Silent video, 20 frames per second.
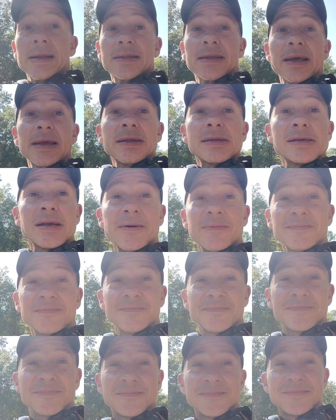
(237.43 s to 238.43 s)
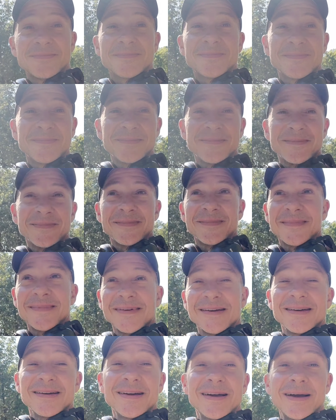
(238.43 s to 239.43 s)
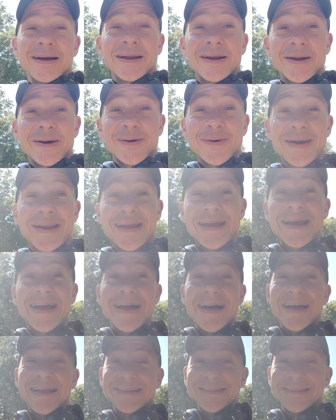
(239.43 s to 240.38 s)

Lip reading: tell you something. I know what I got.